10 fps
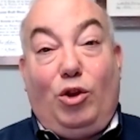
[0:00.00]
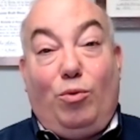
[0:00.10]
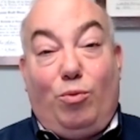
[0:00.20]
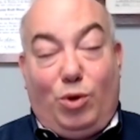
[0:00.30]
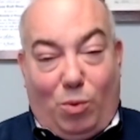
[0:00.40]

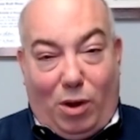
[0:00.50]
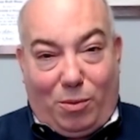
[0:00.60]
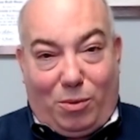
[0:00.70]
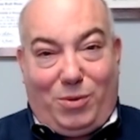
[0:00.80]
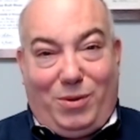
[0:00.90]
would want to
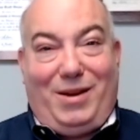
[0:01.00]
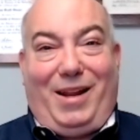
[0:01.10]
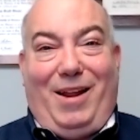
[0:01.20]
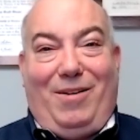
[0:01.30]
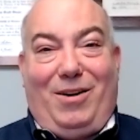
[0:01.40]
work with an
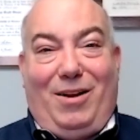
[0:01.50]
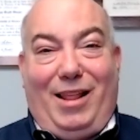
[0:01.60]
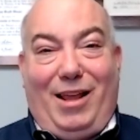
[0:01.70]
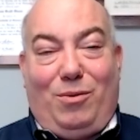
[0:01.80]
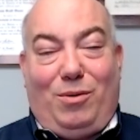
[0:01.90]
accountant on
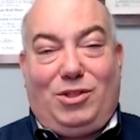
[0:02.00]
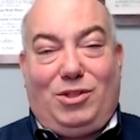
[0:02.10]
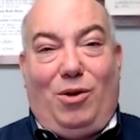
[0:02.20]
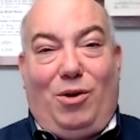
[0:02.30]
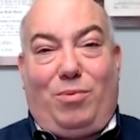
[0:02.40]
that
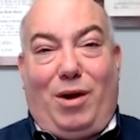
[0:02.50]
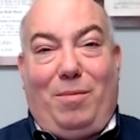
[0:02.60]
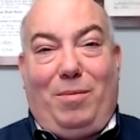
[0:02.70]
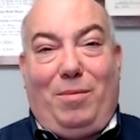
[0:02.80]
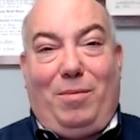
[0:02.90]
also,
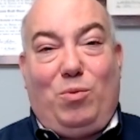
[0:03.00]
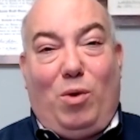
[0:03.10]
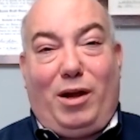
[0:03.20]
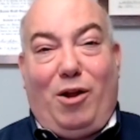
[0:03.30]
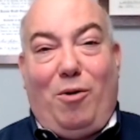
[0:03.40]
probably. We'd
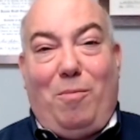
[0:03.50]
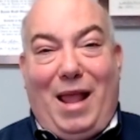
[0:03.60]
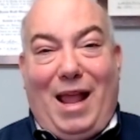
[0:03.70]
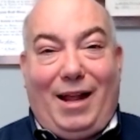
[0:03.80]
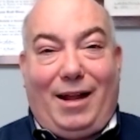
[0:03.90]
want to go
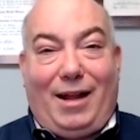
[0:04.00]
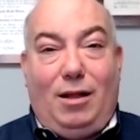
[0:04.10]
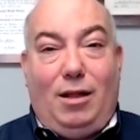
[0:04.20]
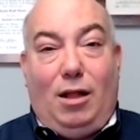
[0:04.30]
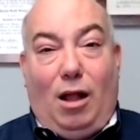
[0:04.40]
back
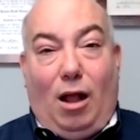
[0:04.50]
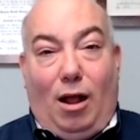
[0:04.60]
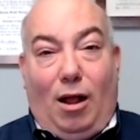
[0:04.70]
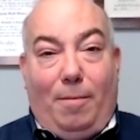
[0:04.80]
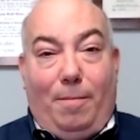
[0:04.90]

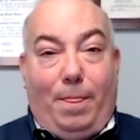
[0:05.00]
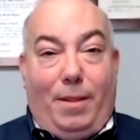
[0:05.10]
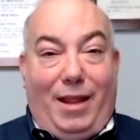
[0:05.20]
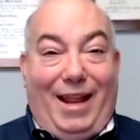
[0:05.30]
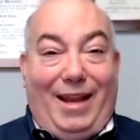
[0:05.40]

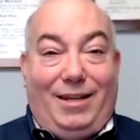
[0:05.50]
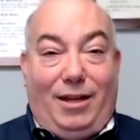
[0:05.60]
in,